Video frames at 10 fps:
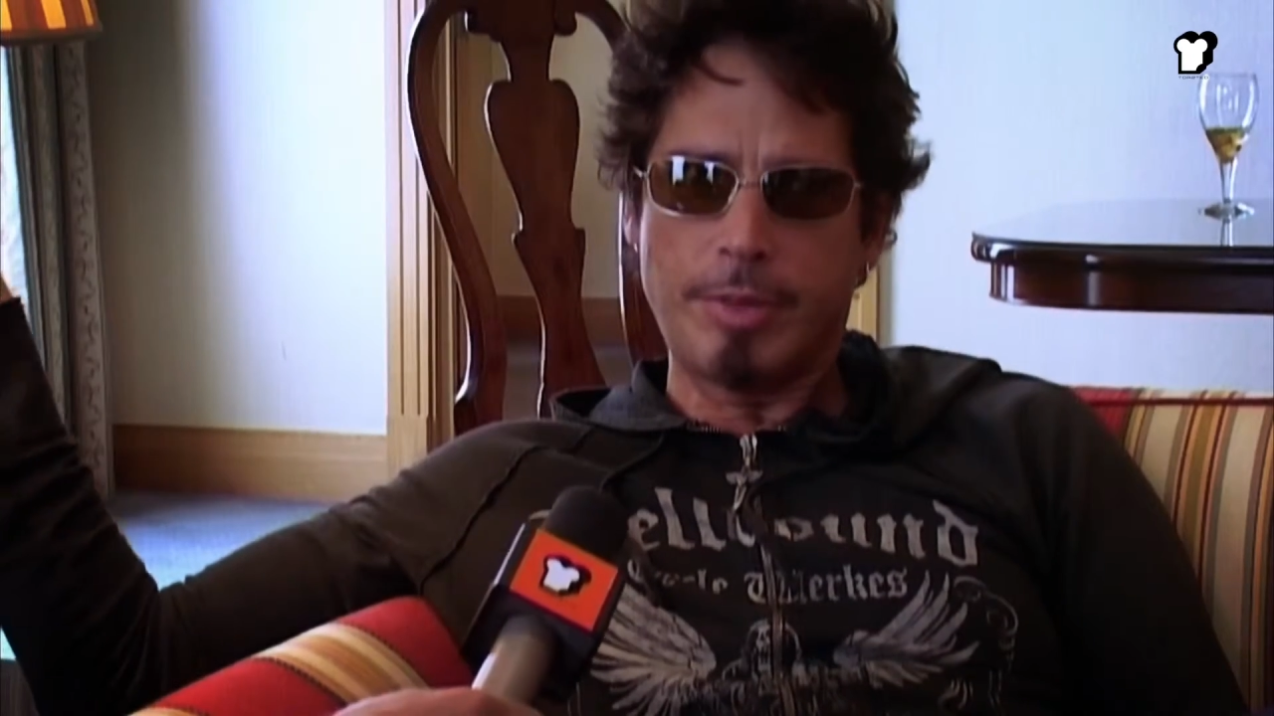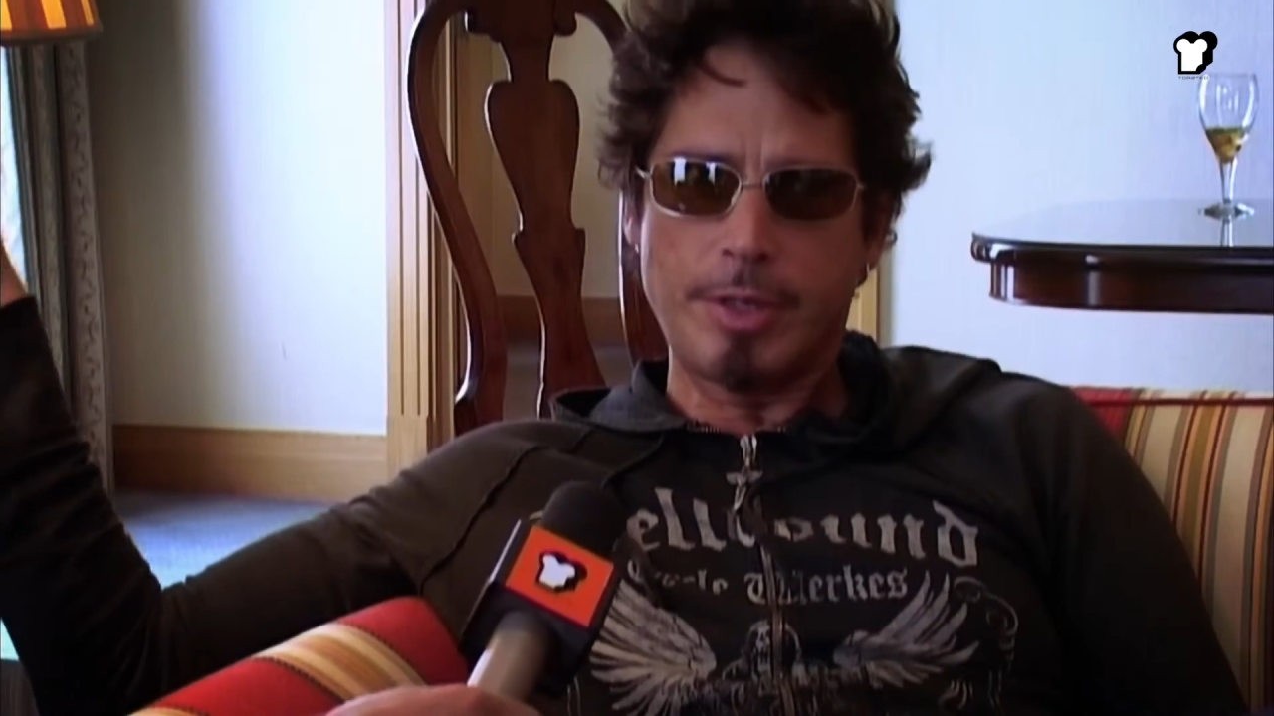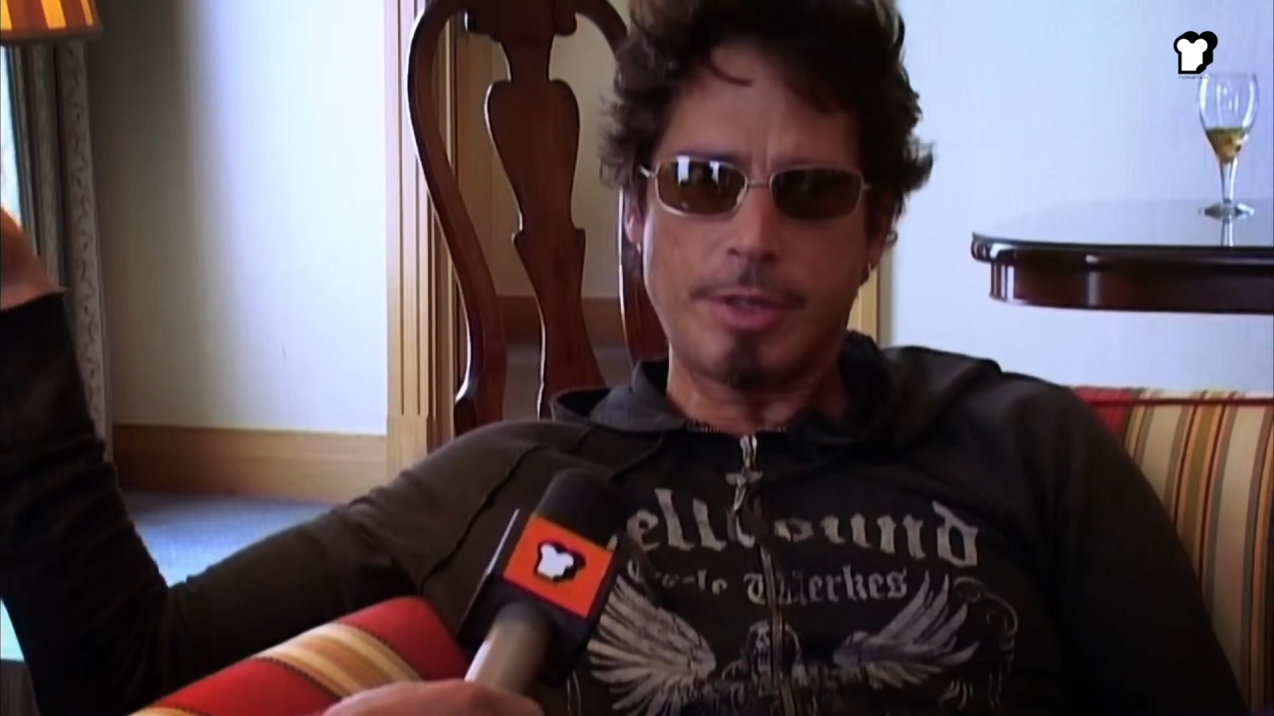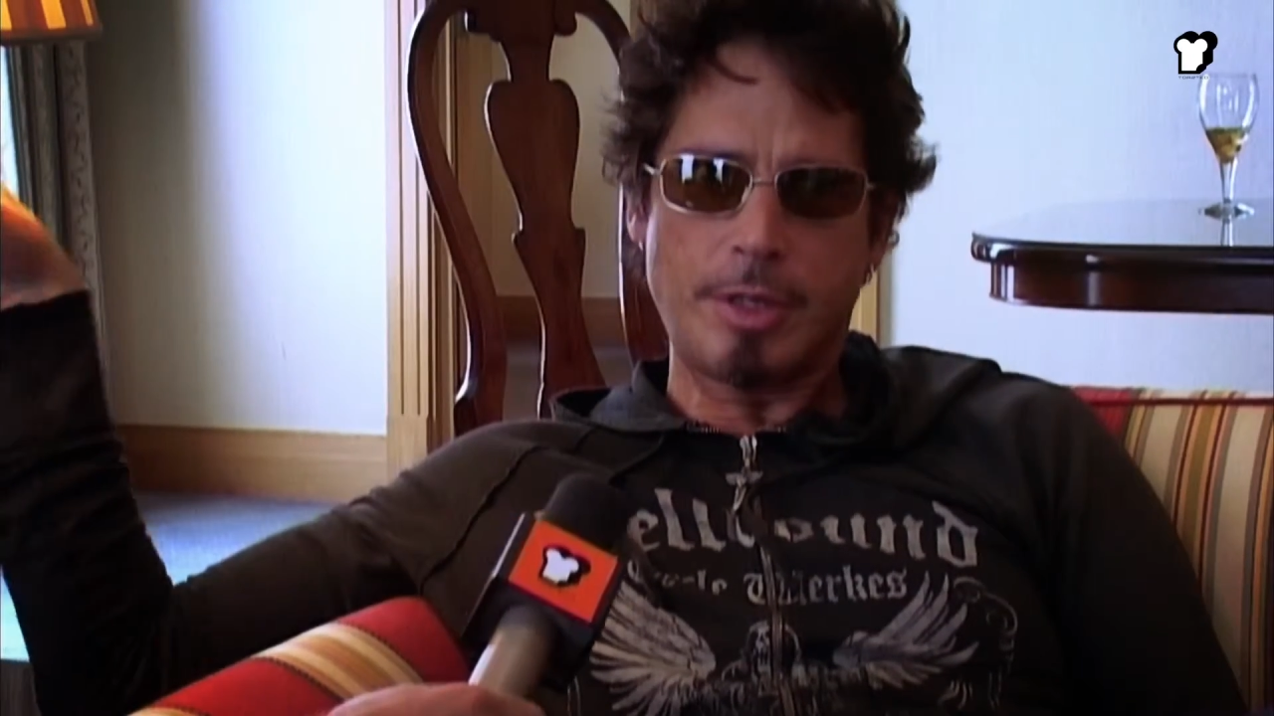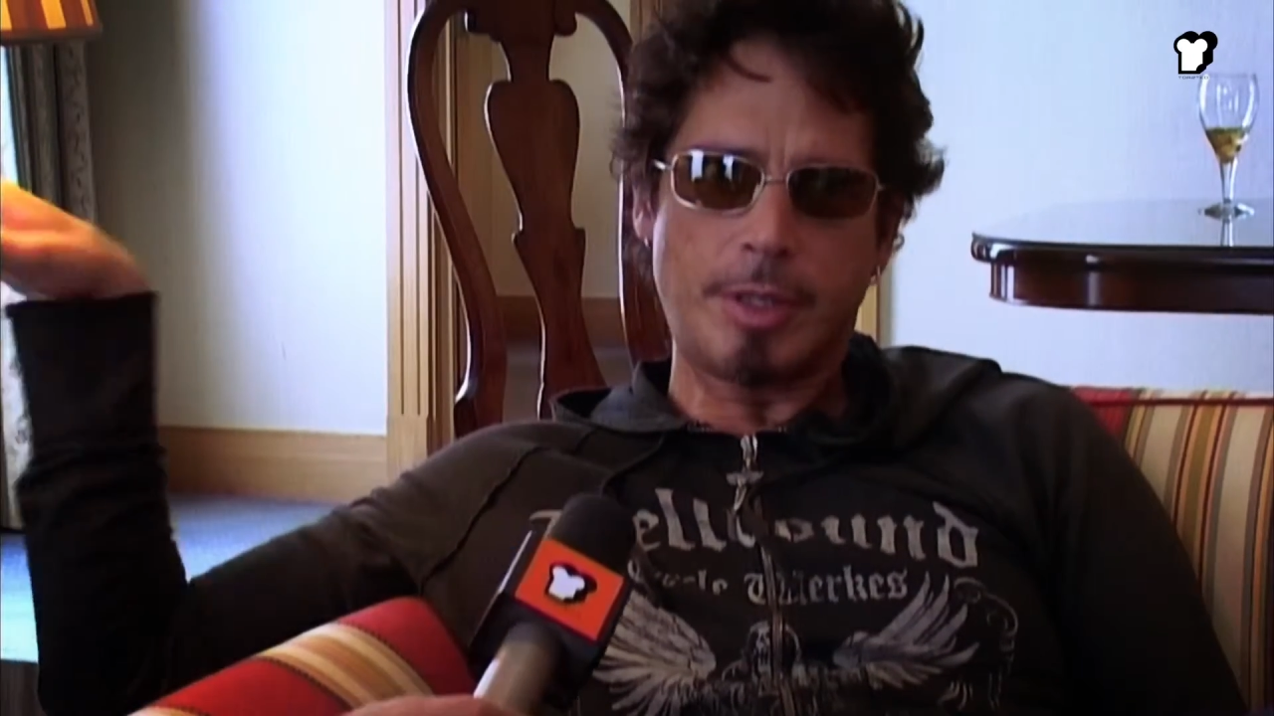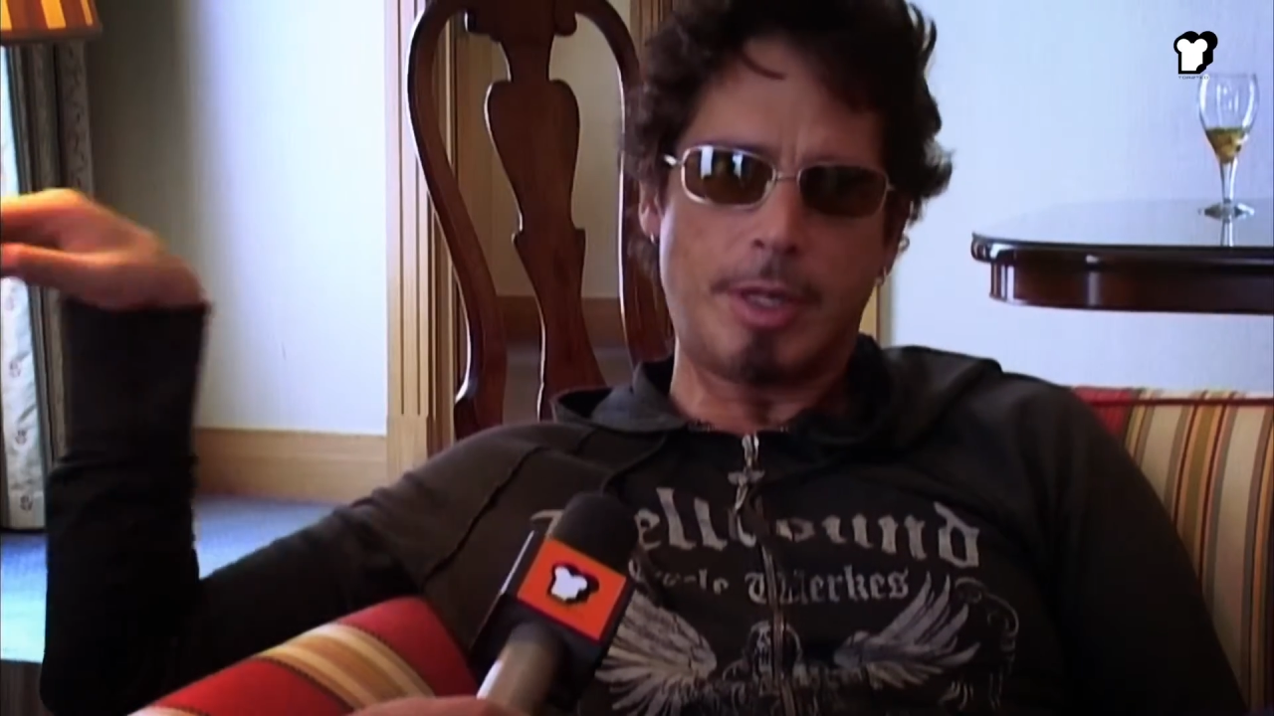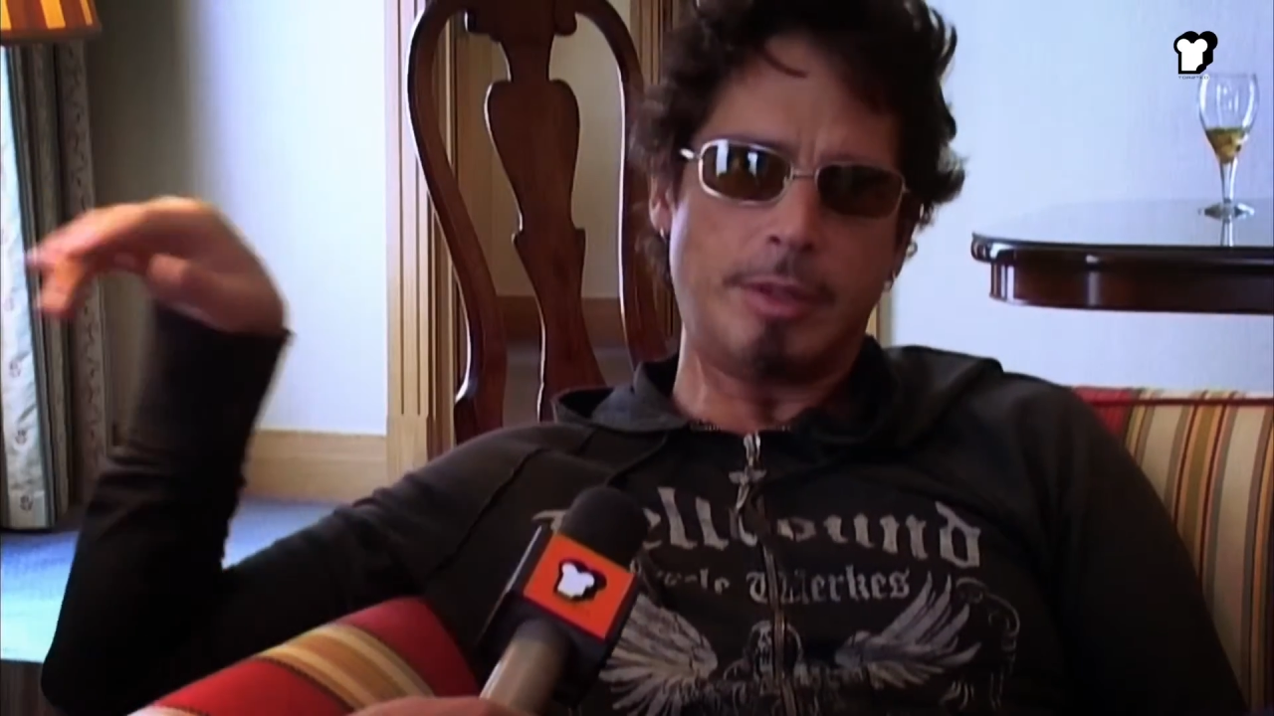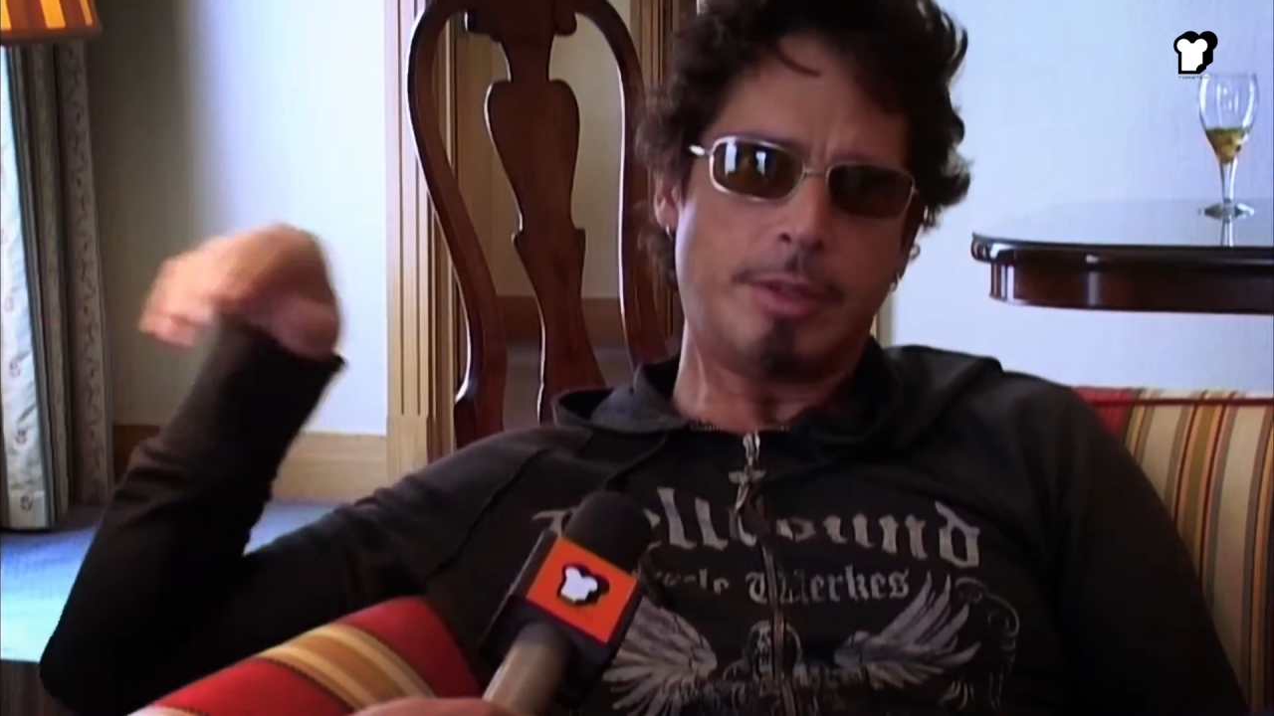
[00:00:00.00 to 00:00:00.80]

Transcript: position to